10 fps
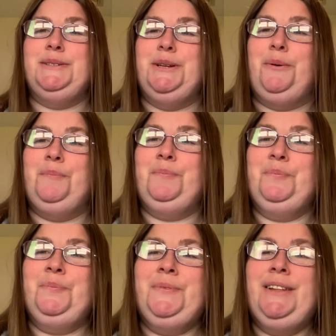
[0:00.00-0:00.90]
So
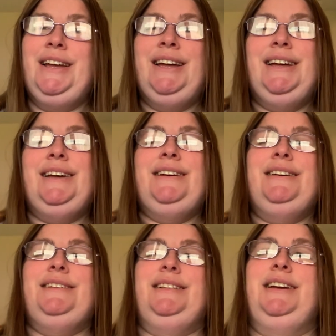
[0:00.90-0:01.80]

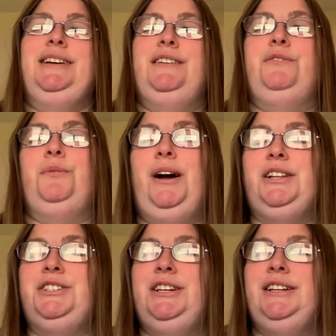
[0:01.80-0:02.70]
thank you for
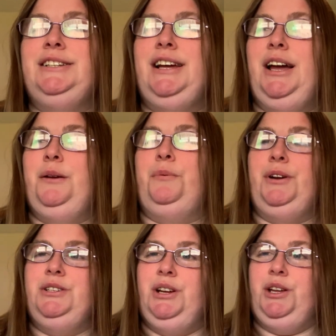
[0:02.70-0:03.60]
watching. I
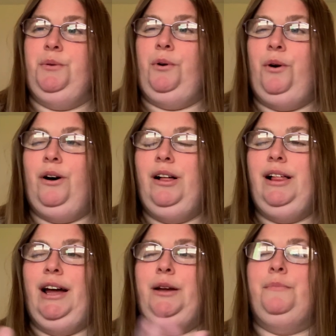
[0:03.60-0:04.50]
appreciate you
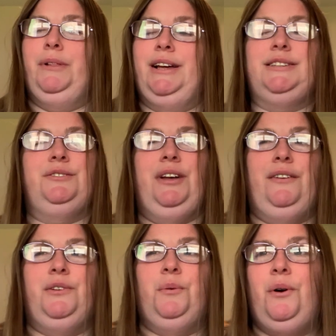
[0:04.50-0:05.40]
all. I am blessed to
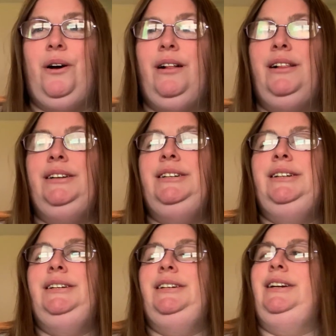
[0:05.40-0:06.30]
have you all.
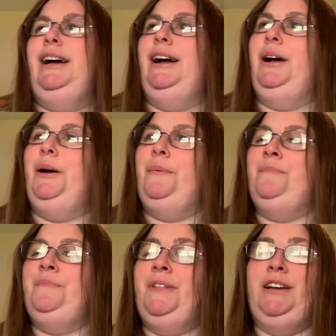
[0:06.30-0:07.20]

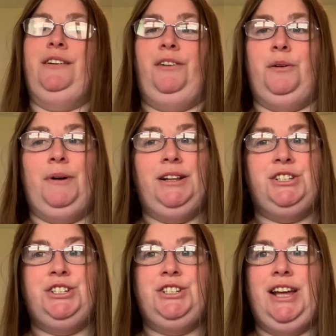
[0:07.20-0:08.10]
Um, thank you very
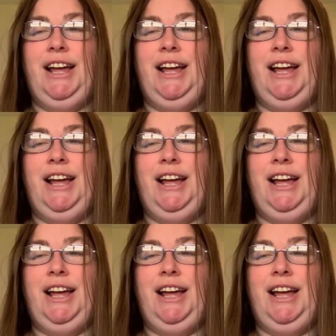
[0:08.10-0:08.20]
much.